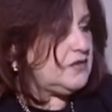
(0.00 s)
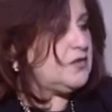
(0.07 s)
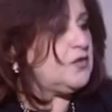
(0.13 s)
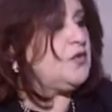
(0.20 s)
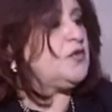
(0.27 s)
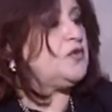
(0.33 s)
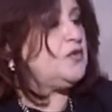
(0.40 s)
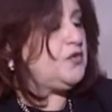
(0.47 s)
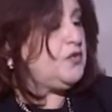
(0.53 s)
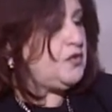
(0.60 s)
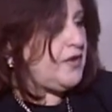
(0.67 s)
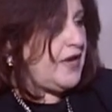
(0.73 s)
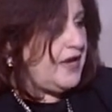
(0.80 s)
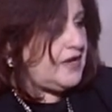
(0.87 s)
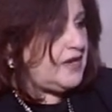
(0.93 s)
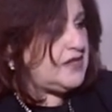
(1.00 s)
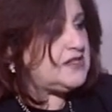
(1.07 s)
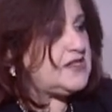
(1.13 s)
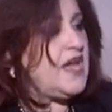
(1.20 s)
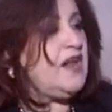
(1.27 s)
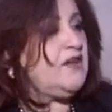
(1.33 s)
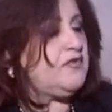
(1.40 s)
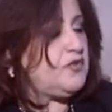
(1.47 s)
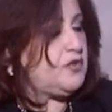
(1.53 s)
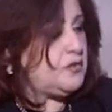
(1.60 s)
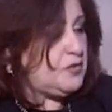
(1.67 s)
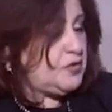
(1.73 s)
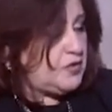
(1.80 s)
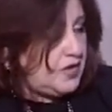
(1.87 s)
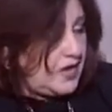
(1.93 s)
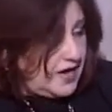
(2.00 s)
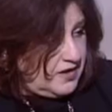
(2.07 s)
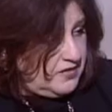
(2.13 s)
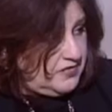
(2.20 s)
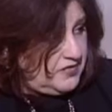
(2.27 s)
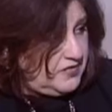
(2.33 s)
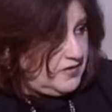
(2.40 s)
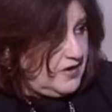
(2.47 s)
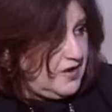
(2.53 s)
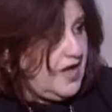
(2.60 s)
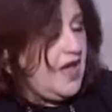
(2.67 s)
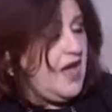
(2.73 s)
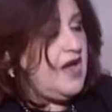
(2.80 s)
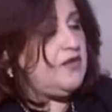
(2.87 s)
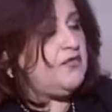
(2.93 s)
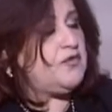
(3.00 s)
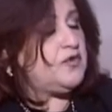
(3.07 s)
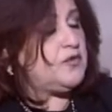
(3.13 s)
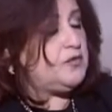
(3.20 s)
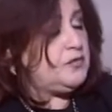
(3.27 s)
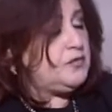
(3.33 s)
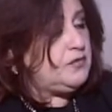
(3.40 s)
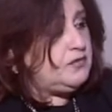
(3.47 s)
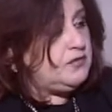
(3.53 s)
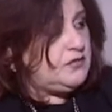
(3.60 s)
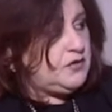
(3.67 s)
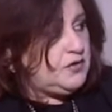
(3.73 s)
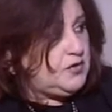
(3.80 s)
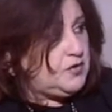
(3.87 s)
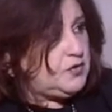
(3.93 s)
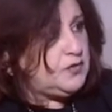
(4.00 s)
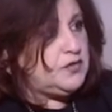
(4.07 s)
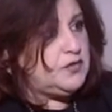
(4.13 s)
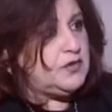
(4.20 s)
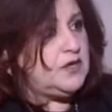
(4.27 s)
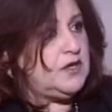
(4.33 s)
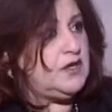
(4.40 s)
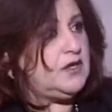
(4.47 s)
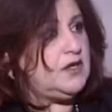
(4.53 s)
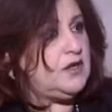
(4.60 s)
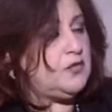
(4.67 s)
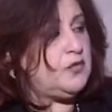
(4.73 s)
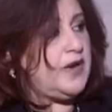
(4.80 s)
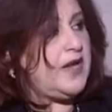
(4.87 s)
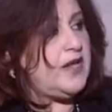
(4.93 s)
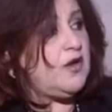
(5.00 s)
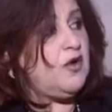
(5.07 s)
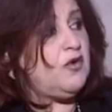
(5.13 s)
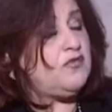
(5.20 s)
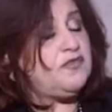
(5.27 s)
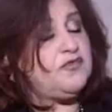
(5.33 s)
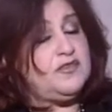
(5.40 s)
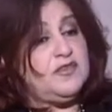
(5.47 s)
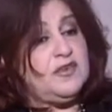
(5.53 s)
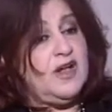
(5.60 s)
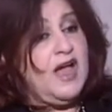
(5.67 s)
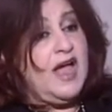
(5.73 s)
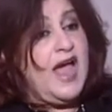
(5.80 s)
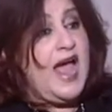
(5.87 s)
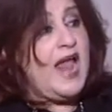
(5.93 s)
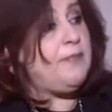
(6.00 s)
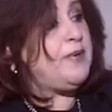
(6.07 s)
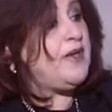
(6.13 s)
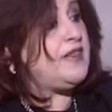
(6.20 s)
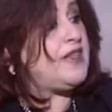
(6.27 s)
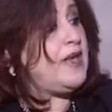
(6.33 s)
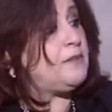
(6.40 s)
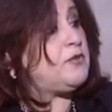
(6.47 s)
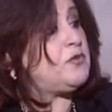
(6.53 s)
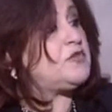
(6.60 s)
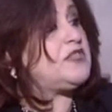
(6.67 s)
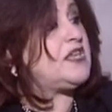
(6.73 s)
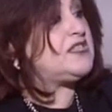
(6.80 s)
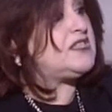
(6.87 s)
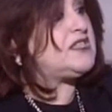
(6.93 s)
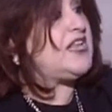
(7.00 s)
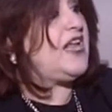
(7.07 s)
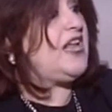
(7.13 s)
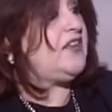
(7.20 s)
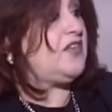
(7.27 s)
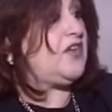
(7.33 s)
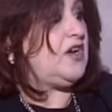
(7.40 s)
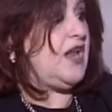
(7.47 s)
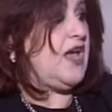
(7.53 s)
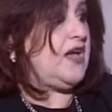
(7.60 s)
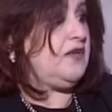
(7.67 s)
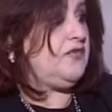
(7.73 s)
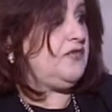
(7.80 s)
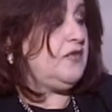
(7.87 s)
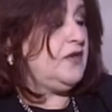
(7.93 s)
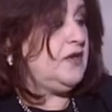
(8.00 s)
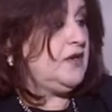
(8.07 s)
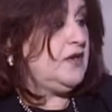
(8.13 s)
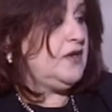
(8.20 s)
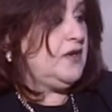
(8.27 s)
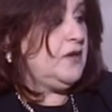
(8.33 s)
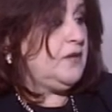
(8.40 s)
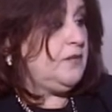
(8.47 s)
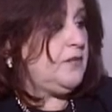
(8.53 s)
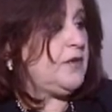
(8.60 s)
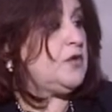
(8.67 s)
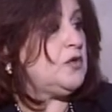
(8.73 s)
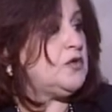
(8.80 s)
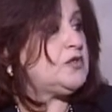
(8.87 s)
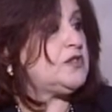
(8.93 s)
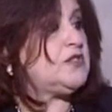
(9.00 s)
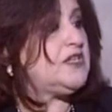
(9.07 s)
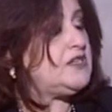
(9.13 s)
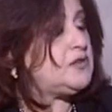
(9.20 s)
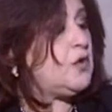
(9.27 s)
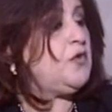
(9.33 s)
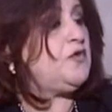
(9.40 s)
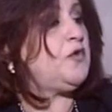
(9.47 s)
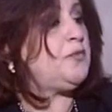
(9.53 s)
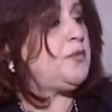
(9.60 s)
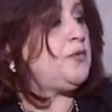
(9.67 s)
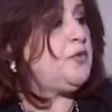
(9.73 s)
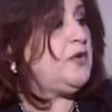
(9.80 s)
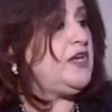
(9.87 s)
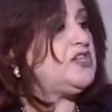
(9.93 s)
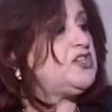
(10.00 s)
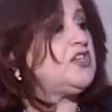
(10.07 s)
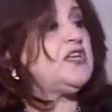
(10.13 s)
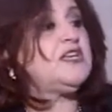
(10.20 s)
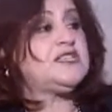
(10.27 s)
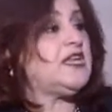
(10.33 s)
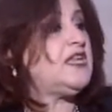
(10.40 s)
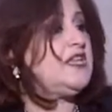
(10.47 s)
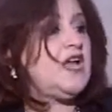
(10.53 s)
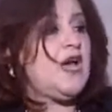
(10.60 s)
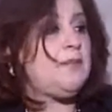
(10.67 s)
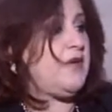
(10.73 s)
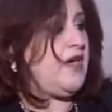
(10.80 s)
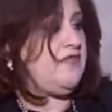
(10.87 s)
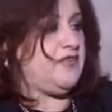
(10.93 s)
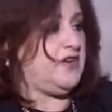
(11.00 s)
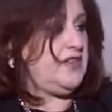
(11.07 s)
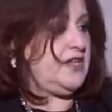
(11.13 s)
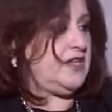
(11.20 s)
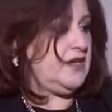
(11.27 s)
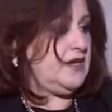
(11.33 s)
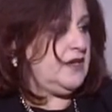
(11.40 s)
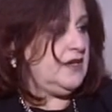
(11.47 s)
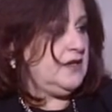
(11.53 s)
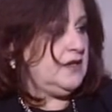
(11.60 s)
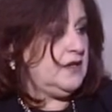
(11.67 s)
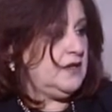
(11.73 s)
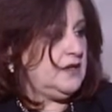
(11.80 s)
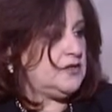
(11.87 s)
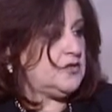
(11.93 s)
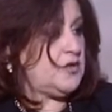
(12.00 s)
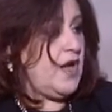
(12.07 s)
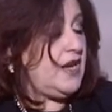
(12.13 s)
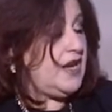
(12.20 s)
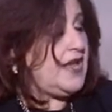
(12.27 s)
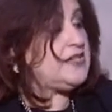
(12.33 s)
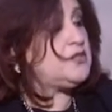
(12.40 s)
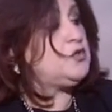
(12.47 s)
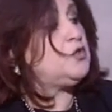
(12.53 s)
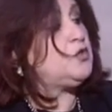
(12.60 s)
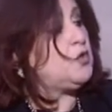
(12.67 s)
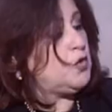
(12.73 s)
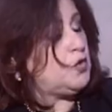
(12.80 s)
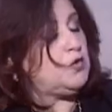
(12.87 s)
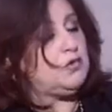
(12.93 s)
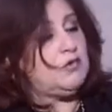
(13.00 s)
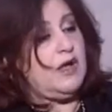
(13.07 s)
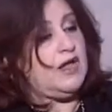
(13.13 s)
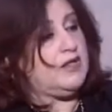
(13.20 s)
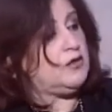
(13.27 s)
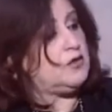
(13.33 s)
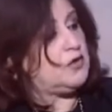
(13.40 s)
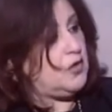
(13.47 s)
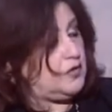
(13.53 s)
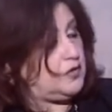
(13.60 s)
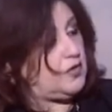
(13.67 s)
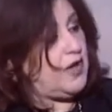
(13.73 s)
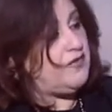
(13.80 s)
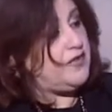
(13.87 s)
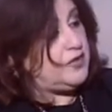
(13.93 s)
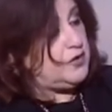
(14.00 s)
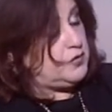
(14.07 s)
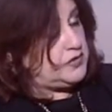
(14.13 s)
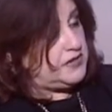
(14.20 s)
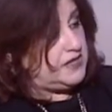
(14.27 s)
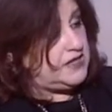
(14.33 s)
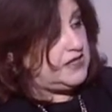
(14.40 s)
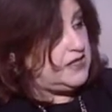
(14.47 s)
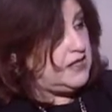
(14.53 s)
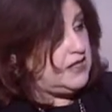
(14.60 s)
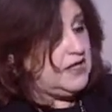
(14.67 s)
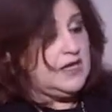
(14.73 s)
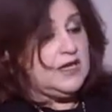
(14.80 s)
to go to new areas and form new life and form new way of helping them to sustain their life. Because this overpopulation is eating up everything. So unless you go and you're going to have a new city,